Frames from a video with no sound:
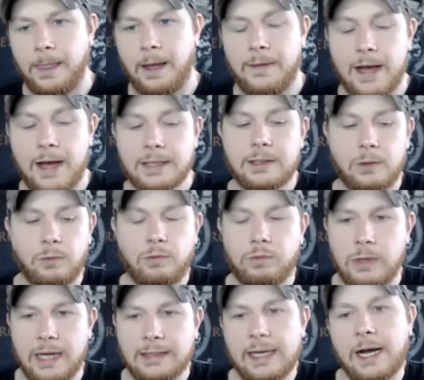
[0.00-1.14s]
And that's the
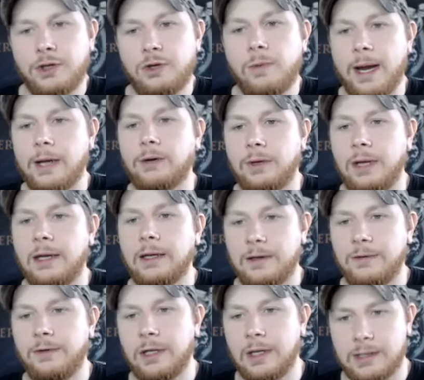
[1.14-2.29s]
that's how you handle
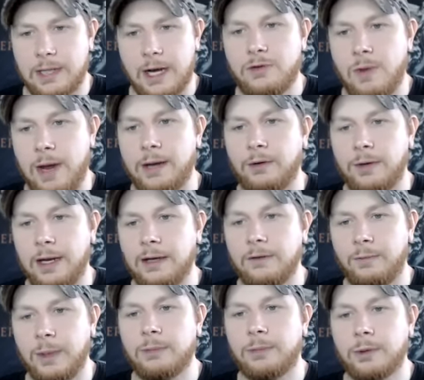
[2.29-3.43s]
negativity. That's how you handle
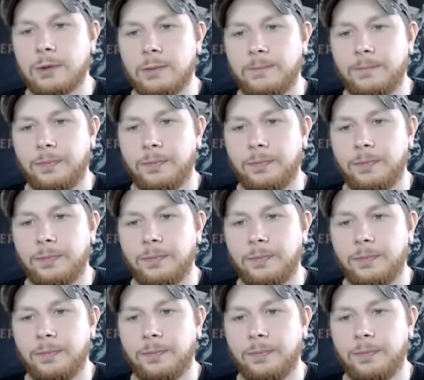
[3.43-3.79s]
negative people.